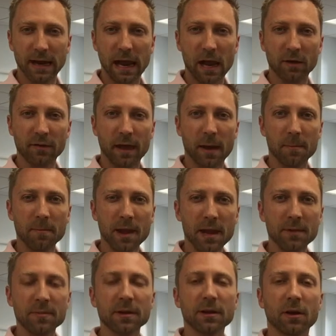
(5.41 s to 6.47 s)
how that
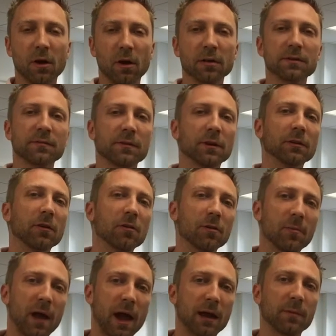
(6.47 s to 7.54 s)
may be the cause of your lower
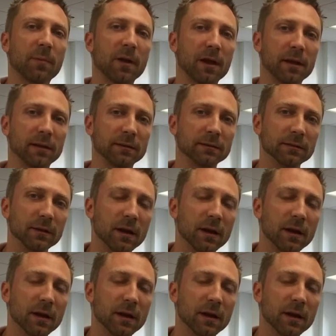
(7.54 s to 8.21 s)
back pain.